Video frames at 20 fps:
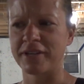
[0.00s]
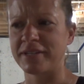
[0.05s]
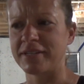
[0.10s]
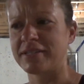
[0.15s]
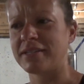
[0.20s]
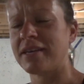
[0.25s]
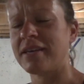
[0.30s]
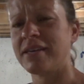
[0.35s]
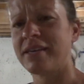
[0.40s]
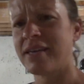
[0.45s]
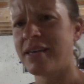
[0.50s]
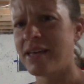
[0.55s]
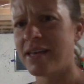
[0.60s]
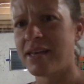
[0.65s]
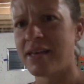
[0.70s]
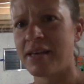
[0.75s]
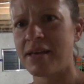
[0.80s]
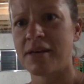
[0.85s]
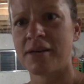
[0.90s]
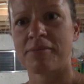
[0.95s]
because
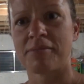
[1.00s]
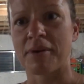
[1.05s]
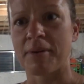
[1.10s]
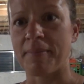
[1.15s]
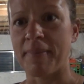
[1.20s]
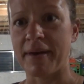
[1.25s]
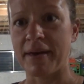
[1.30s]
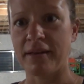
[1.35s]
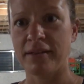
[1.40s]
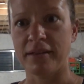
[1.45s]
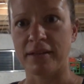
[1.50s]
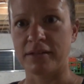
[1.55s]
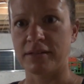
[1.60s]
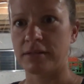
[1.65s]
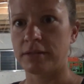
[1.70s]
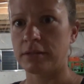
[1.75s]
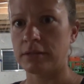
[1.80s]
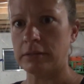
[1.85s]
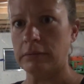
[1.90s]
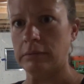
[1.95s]
my balance
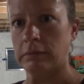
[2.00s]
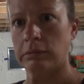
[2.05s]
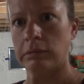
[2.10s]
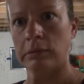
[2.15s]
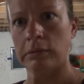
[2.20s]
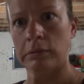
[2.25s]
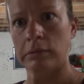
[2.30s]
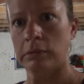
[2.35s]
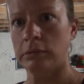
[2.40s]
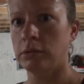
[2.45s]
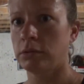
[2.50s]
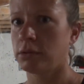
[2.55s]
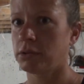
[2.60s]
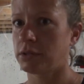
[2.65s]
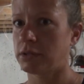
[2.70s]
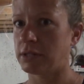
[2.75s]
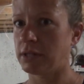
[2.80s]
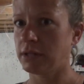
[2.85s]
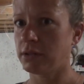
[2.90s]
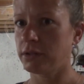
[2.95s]
is,
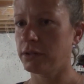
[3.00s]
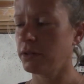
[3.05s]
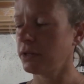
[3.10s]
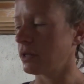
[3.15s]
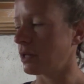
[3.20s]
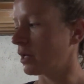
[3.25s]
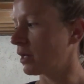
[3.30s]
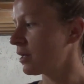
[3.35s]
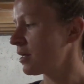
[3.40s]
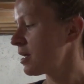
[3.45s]
it's not good.